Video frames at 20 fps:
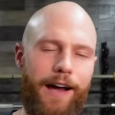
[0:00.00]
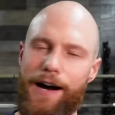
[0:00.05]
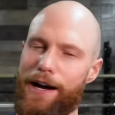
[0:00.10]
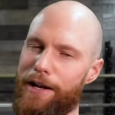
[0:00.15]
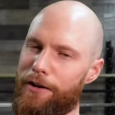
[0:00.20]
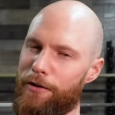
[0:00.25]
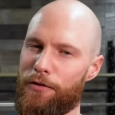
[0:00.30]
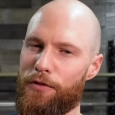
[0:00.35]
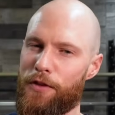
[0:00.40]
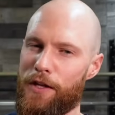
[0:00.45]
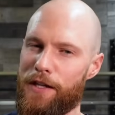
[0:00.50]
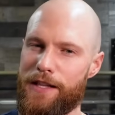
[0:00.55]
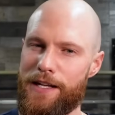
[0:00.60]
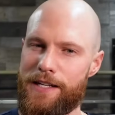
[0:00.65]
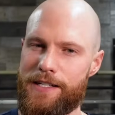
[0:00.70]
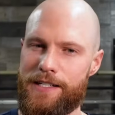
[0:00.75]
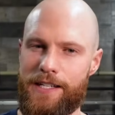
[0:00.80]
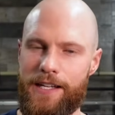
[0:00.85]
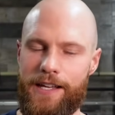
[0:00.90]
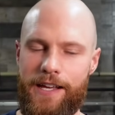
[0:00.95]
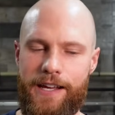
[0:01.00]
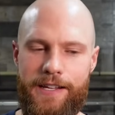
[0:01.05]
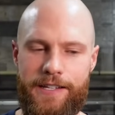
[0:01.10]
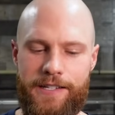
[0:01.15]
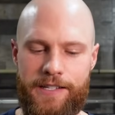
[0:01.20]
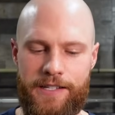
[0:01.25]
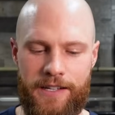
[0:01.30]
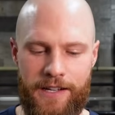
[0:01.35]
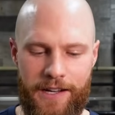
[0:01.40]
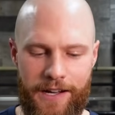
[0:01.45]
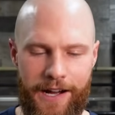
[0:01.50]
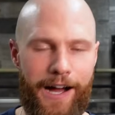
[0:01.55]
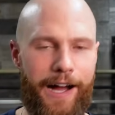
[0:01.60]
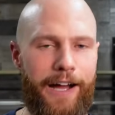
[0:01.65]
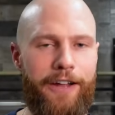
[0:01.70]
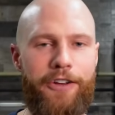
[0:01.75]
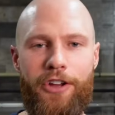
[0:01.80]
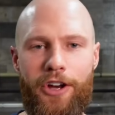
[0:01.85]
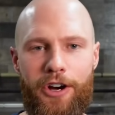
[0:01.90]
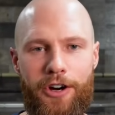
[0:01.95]
I don't think that's the case.
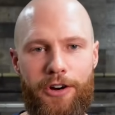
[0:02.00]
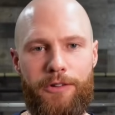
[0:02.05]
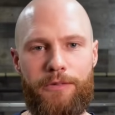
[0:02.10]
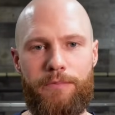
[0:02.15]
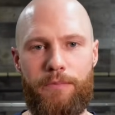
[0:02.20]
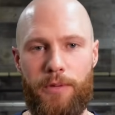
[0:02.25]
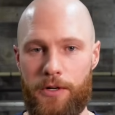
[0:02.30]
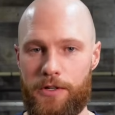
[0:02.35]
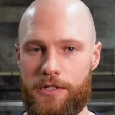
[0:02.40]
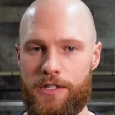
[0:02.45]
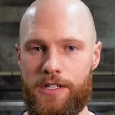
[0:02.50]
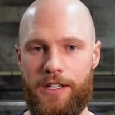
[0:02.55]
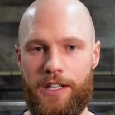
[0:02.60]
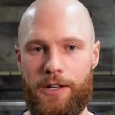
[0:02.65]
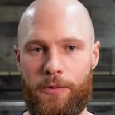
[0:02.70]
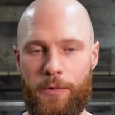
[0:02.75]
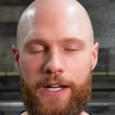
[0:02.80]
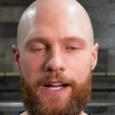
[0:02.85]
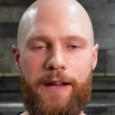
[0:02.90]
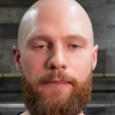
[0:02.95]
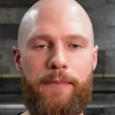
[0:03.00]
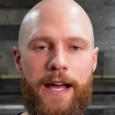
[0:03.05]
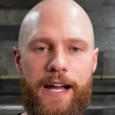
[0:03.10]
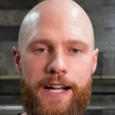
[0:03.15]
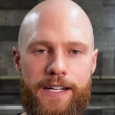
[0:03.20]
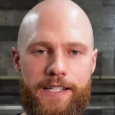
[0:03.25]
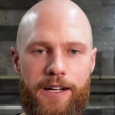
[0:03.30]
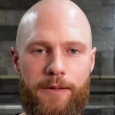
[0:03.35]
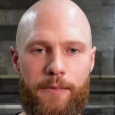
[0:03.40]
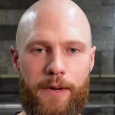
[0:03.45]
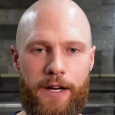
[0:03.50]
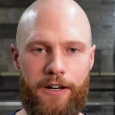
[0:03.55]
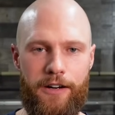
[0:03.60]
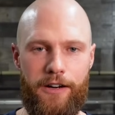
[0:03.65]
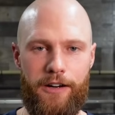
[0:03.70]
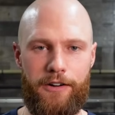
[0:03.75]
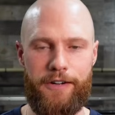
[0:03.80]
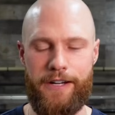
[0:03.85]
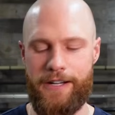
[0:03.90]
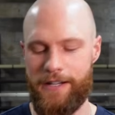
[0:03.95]
I know personally when I max out my
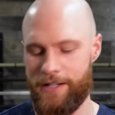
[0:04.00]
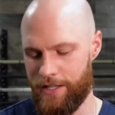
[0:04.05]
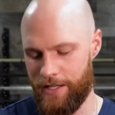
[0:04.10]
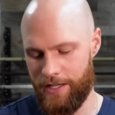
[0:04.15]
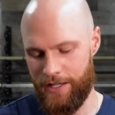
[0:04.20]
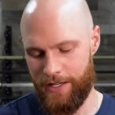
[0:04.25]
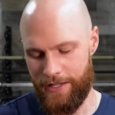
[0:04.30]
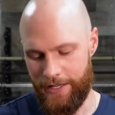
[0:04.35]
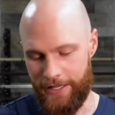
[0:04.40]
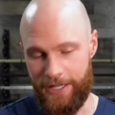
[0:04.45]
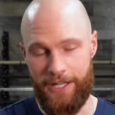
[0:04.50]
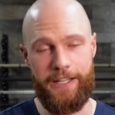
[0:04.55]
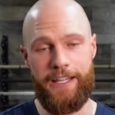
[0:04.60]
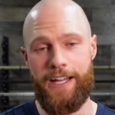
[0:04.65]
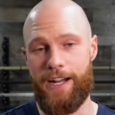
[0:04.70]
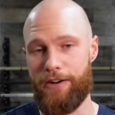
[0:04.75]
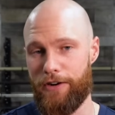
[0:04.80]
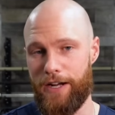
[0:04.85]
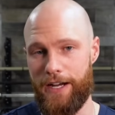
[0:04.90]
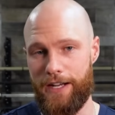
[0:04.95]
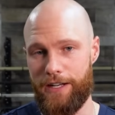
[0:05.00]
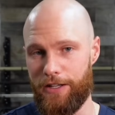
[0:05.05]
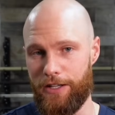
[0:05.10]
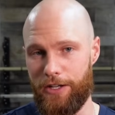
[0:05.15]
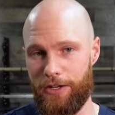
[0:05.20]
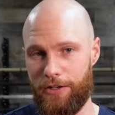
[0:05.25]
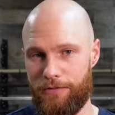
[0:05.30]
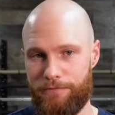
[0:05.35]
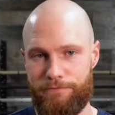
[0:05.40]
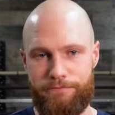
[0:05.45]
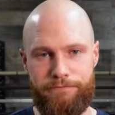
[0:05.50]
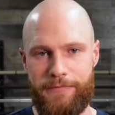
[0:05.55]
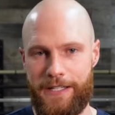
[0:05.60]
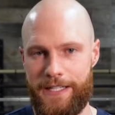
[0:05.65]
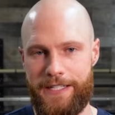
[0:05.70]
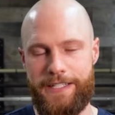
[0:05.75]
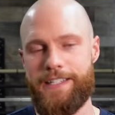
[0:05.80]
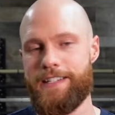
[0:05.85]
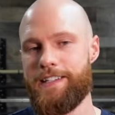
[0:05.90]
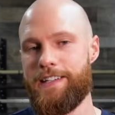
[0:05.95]
heart rate, and on that ride alone,
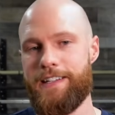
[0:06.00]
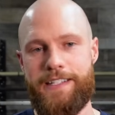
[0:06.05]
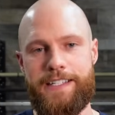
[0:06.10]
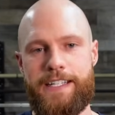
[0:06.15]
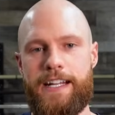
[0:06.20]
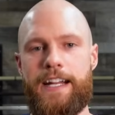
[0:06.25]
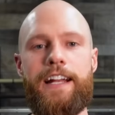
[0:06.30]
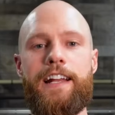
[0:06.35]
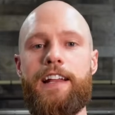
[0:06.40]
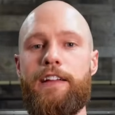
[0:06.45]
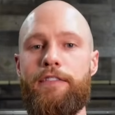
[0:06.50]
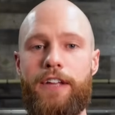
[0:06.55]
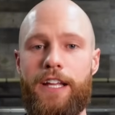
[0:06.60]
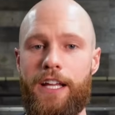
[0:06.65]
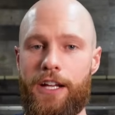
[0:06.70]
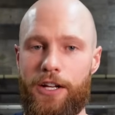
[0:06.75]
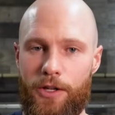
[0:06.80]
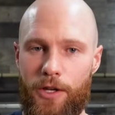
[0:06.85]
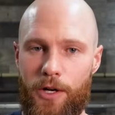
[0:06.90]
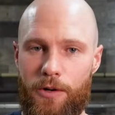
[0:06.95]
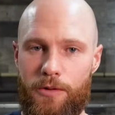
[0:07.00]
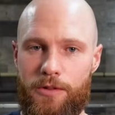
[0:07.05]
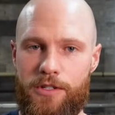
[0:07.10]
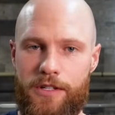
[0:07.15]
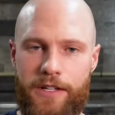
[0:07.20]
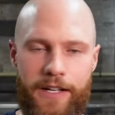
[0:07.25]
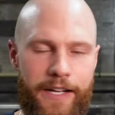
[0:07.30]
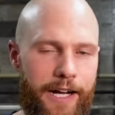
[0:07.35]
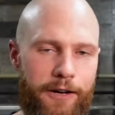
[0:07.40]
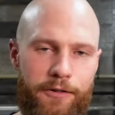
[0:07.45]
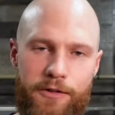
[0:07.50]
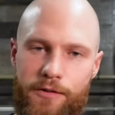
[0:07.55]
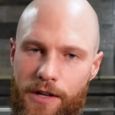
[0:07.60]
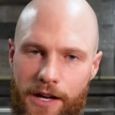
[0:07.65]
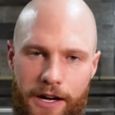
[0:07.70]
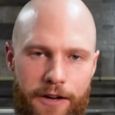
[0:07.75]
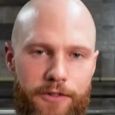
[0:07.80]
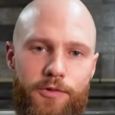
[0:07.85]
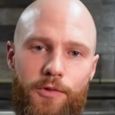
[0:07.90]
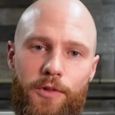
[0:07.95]
it said I didn't even get close, and I
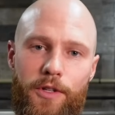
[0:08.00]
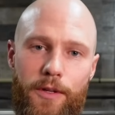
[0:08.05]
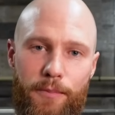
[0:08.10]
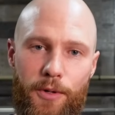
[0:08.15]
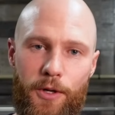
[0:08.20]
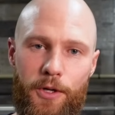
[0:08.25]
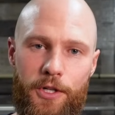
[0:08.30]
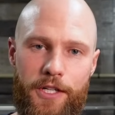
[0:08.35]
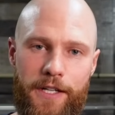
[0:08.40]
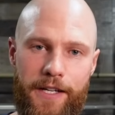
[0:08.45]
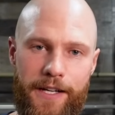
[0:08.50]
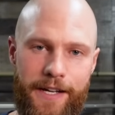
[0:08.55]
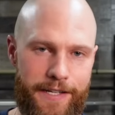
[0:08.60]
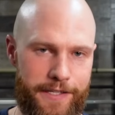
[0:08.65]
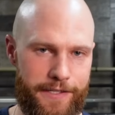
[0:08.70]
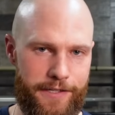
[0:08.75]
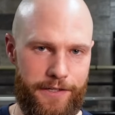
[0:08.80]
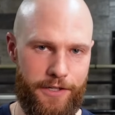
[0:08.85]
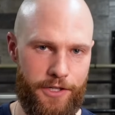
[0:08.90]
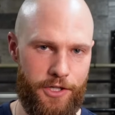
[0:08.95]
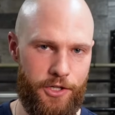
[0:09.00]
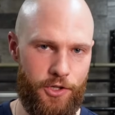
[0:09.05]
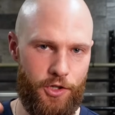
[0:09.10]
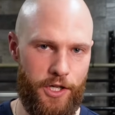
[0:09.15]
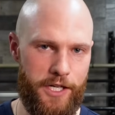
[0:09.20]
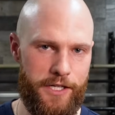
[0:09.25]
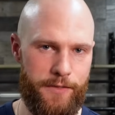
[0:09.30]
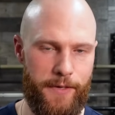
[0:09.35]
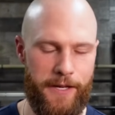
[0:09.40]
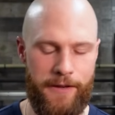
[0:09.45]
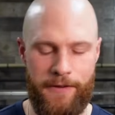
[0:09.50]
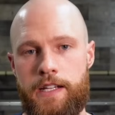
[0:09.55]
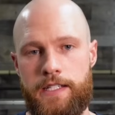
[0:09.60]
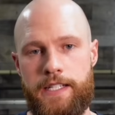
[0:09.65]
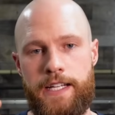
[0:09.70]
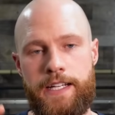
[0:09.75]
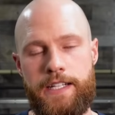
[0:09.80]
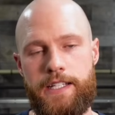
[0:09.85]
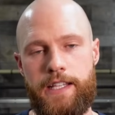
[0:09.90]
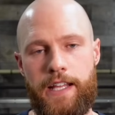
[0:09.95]
was really pushing it, guys. Trust me.
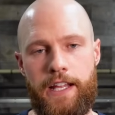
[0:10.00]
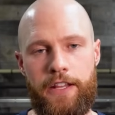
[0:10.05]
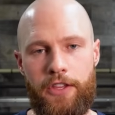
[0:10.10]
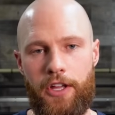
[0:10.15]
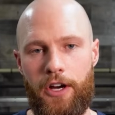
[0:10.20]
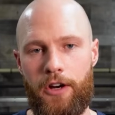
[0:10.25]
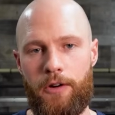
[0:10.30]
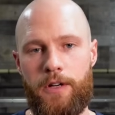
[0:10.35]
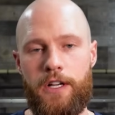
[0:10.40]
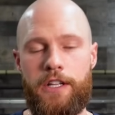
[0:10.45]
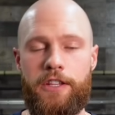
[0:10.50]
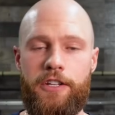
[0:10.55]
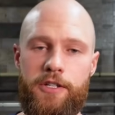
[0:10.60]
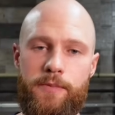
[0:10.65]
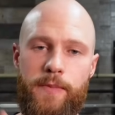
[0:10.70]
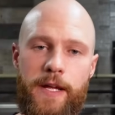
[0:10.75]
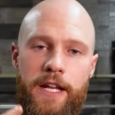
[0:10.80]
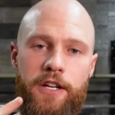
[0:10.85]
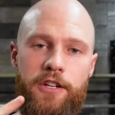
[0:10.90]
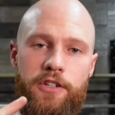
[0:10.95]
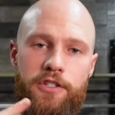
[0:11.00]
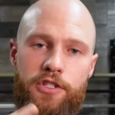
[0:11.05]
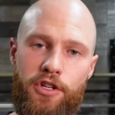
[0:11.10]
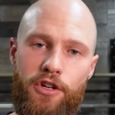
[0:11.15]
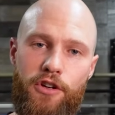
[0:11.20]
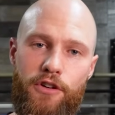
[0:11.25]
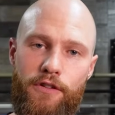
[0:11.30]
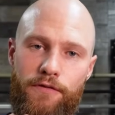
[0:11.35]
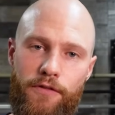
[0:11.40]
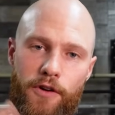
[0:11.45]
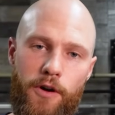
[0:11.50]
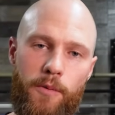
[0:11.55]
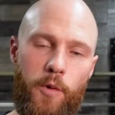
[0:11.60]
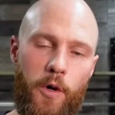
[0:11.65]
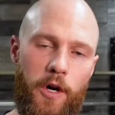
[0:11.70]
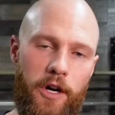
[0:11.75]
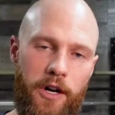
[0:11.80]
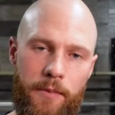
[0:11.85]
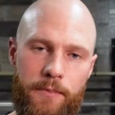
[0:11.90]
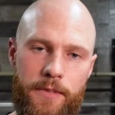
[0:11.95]
Since then though, there's been 2
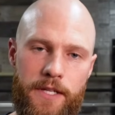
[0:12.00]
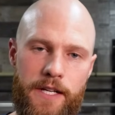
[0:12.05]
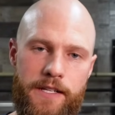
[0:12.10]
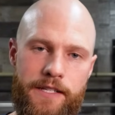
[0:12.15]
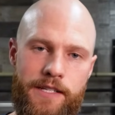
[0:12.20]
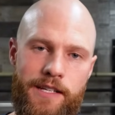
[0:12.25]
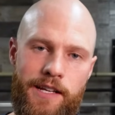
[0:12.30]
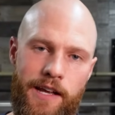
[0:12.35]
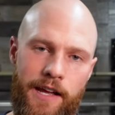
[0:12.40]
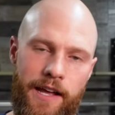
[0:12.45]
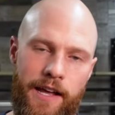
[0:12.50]
firmware updates,